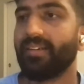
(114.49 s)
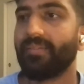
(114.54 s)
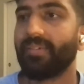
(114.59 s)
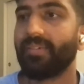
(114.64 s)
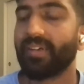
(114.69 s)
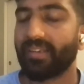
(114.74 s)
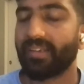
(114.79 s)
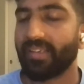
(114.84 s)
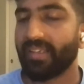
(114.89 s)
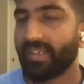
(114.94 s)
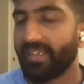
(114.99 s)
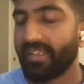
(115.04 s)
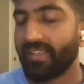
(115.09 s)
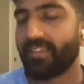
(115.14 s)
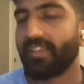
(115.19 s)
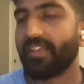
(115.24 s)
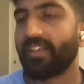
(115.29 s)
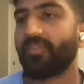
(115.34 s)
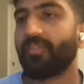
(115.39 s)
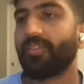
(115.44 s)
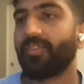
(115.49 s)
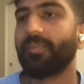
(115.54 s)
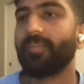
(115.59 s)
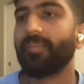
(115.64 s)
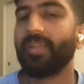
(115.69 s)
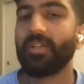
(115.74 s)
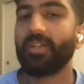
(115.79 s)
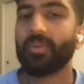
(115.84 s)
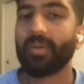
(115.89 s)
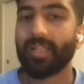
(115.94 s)
were really there for
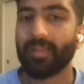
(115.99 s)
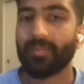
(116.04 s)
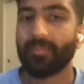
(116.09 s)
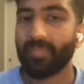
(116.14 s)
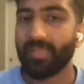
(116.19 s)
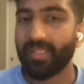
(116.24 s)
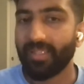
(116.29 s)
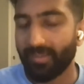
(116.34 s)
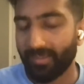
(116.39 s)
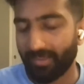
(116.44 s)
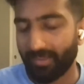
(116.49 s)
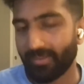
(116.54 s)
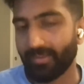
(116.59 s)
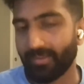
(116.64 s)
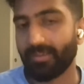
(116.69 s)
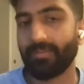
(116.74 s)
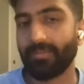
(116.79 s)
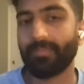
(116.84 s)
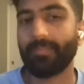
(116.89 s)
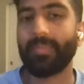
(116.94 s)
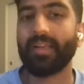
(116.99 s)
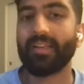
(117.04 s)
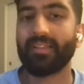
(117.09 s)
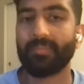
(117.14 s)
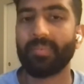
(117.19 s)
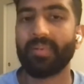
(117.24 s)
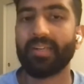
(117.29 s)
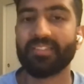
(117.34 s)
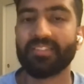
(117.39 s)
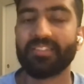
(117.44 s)
me to help me
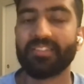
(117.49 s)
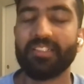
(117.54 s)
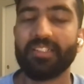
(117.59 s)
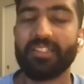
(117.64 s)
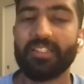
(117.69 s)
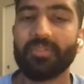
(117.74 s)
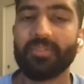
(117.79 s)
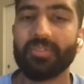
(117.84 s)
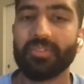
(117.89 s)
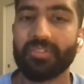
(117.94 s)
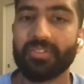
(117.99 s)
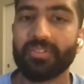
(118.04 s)
pass the interview.